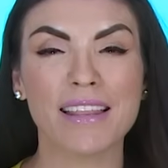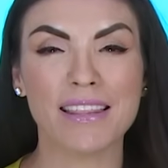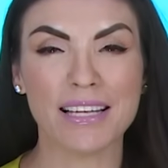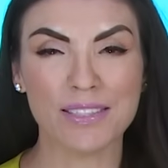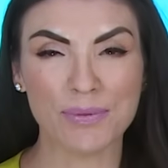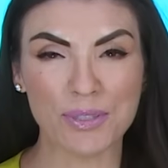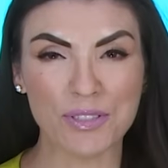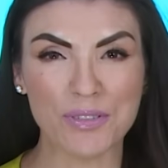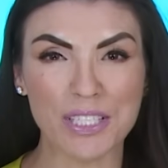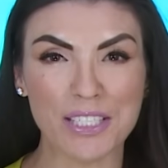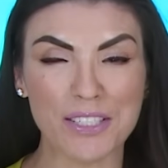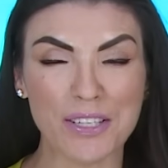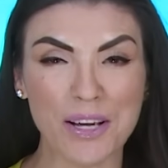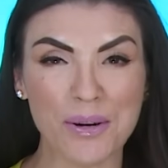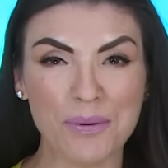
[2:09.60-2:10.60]
That's what you
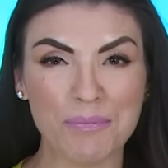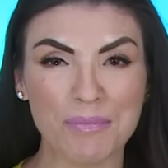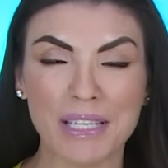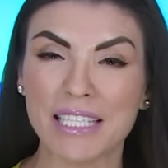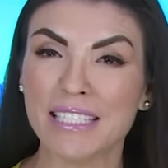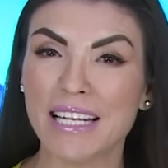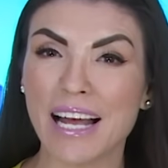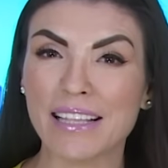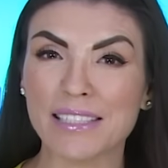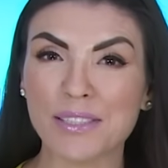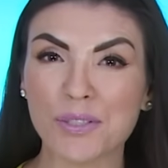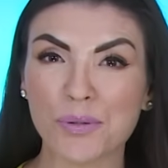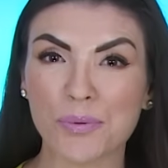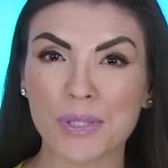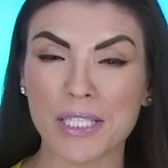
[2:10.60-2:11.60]
need to know in
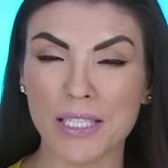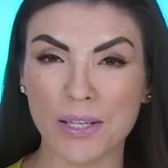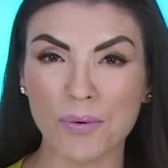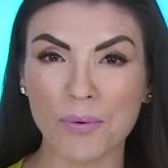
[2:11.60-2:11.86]
Dallas. Christina